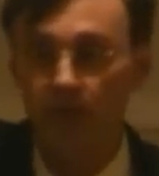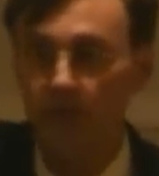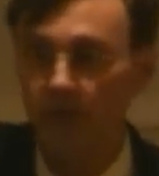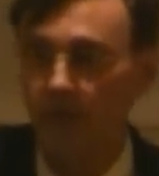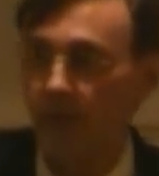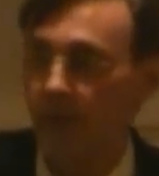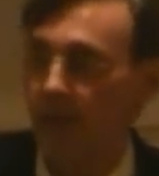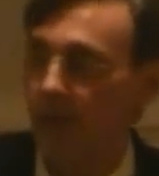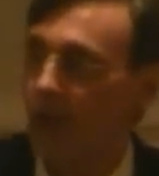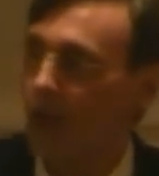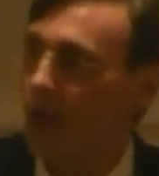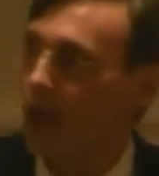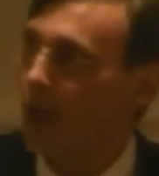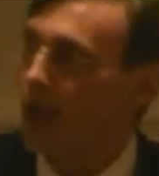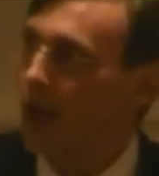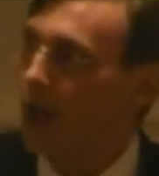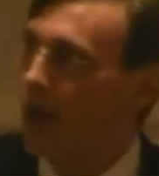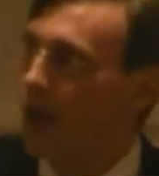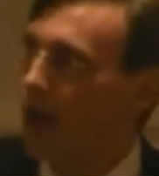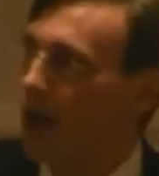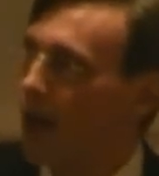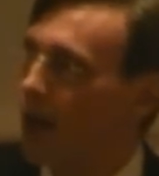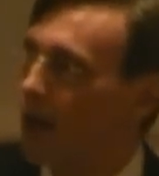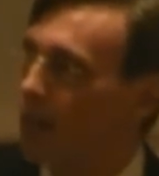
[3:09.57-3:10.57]
control.
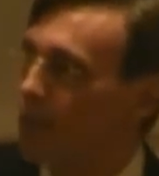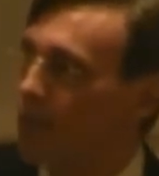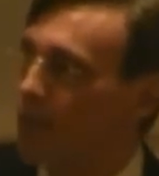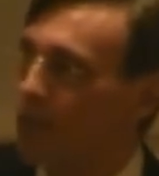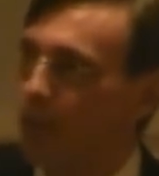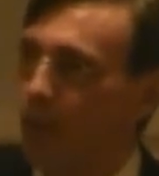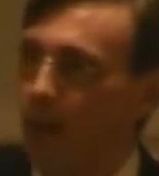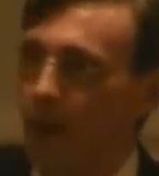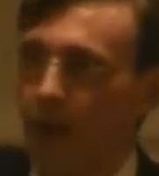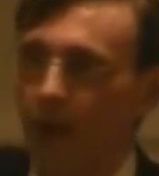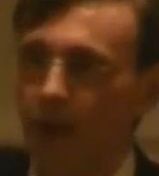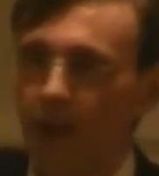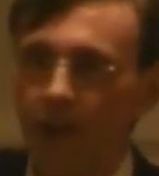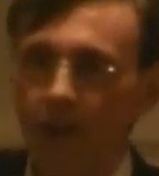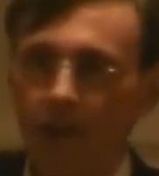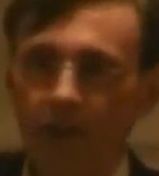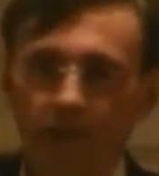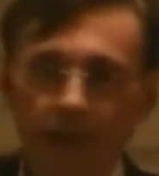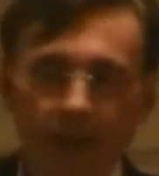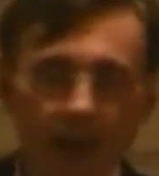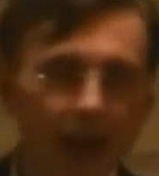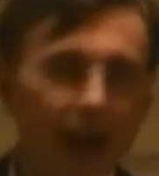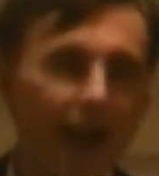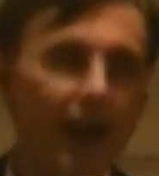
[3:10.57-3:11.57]
The party
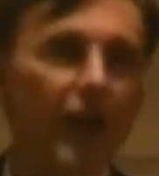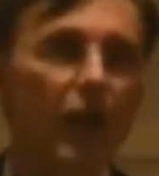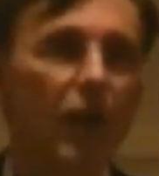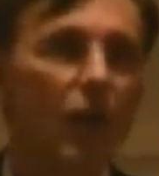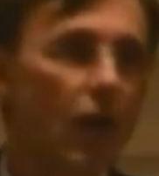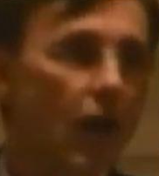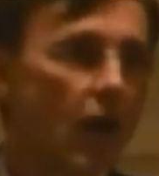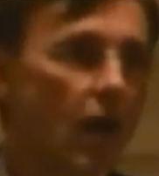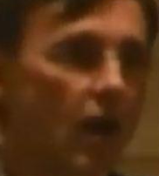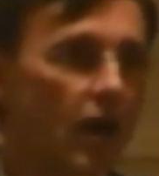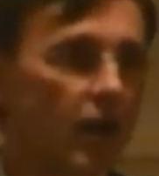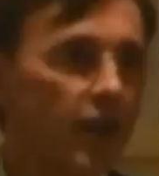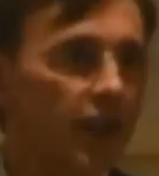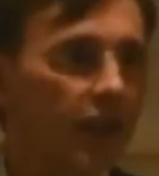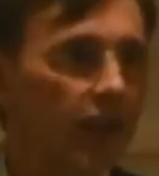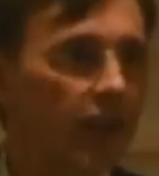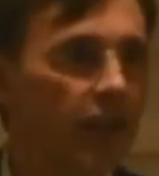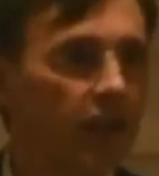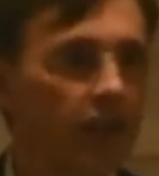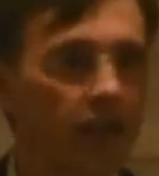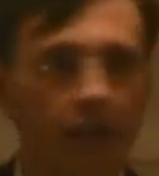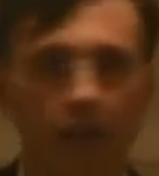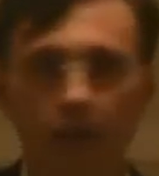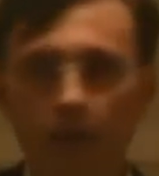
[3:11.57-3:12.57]
of
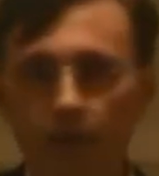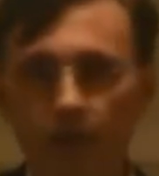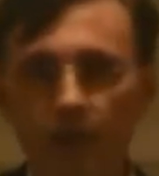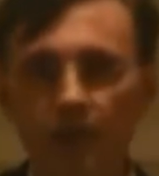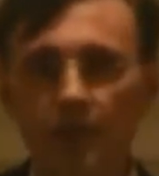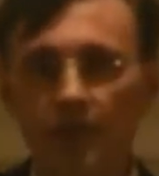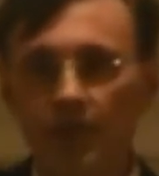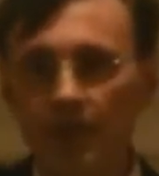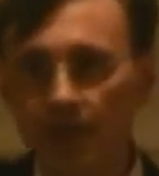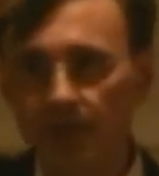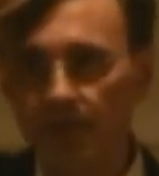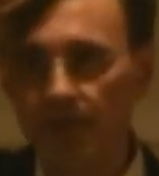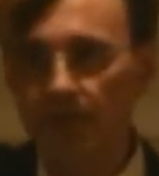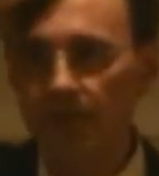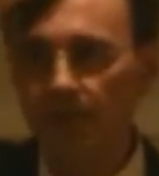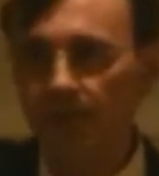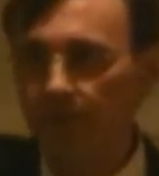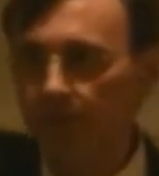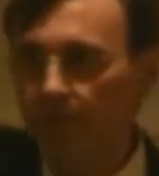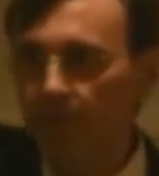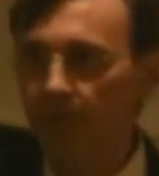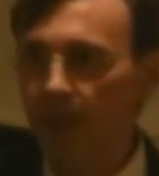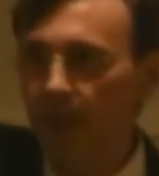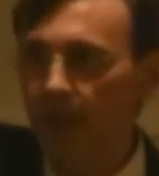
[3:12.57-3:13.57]
hierarchy, you know, it's
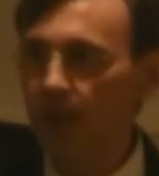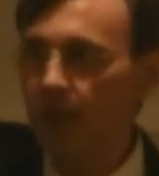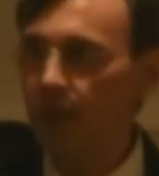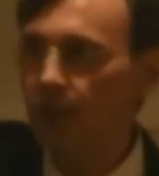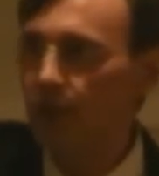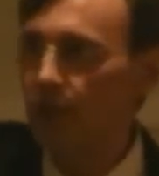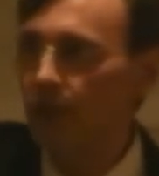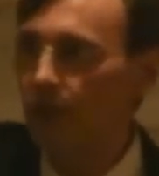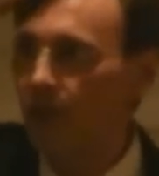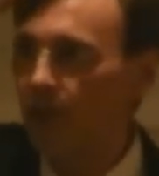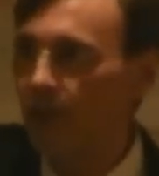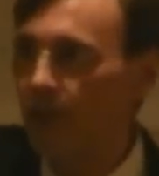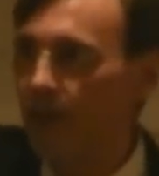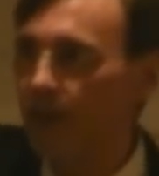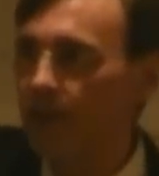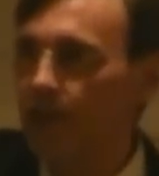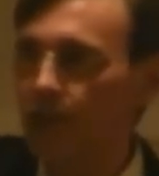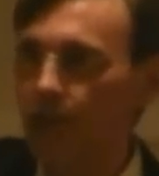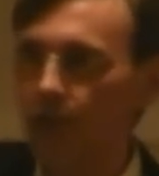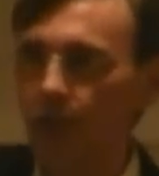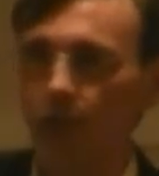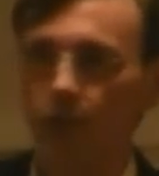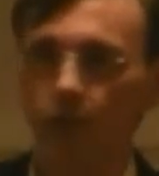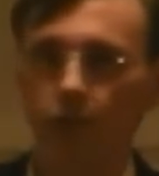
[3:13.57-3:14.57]
yes
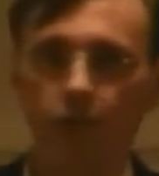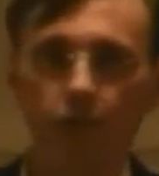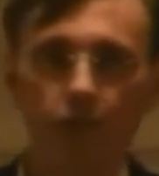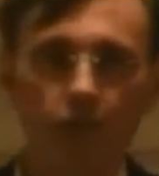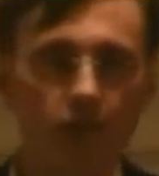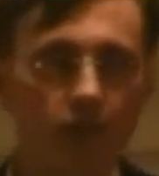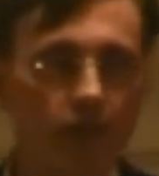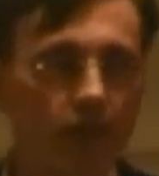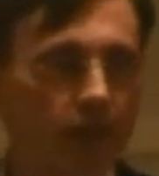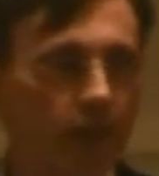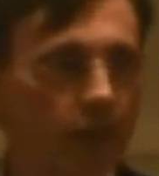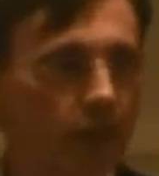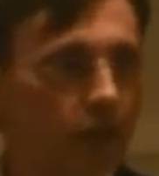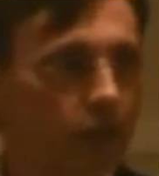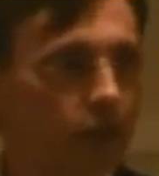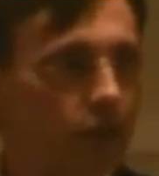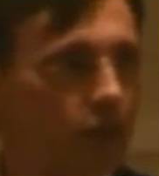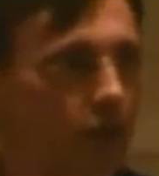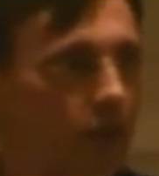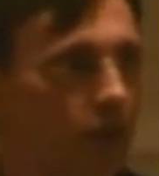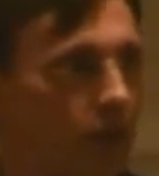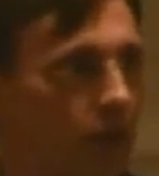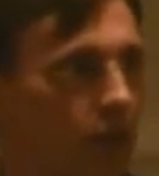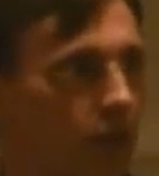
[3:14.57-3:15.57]
sir, who's the leader,
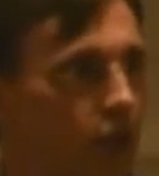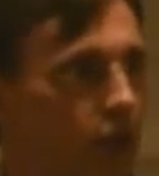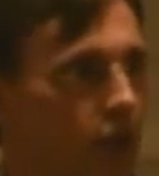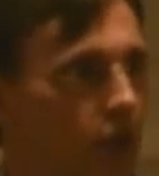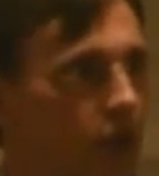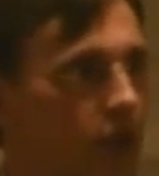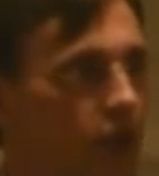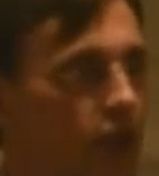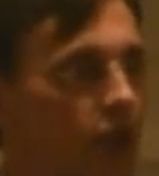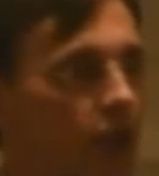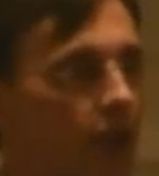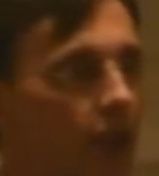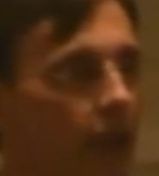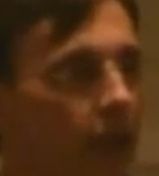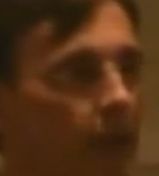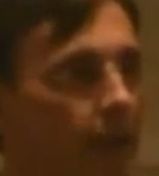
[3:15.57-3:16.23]
who's going to be in charge,